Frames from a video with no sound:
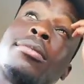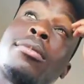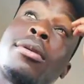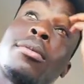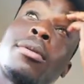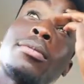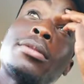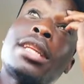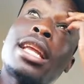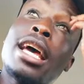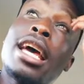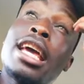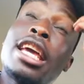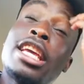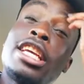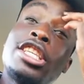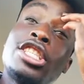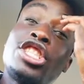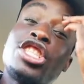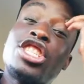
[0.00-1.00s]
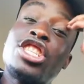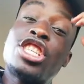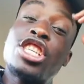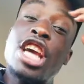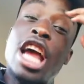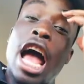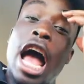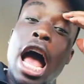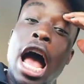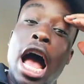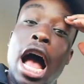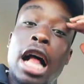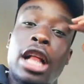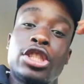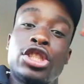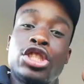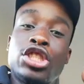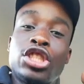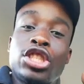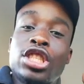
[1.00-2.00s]
My mom was like, child,
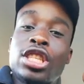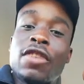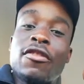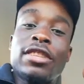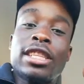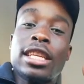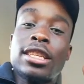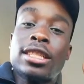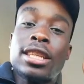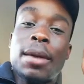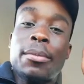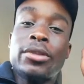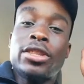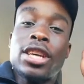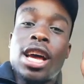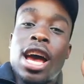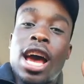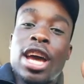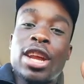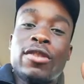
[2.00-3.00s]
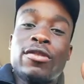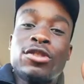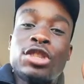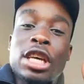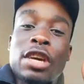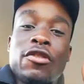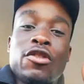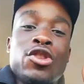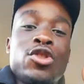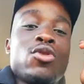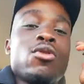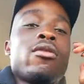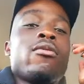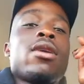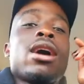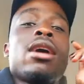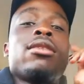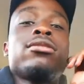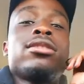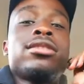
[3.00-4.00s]
you need your driver's license. I'm tired of driving you
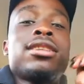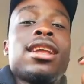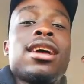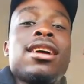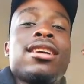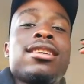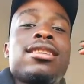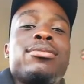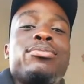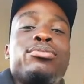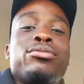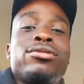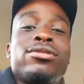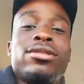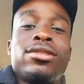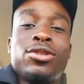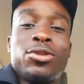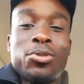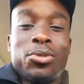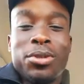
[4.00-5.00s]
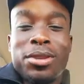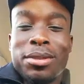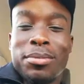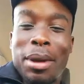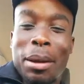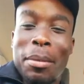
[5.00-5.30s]
around. I was like, you're reading my